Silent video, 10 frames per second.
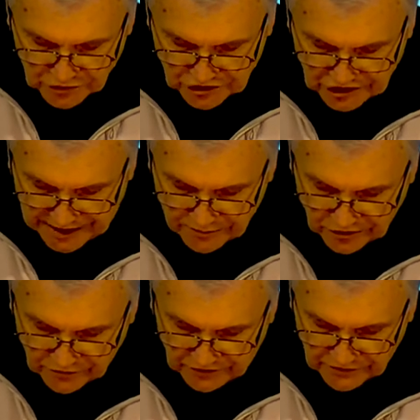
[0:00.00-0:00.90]
chapter,
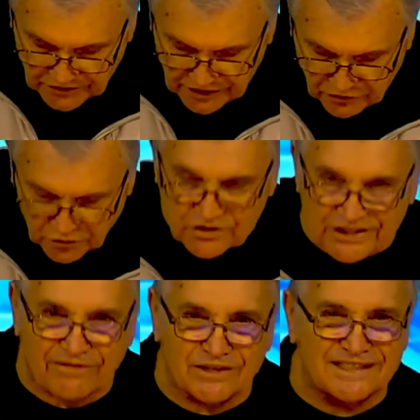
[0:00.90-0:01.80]
15 through
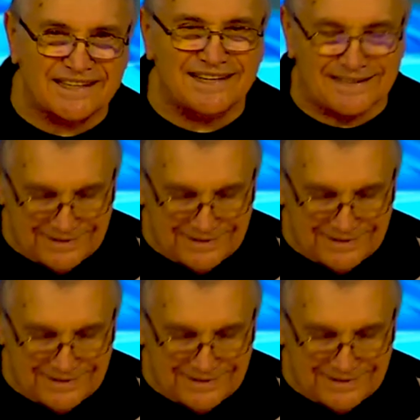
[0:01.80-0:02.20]
17.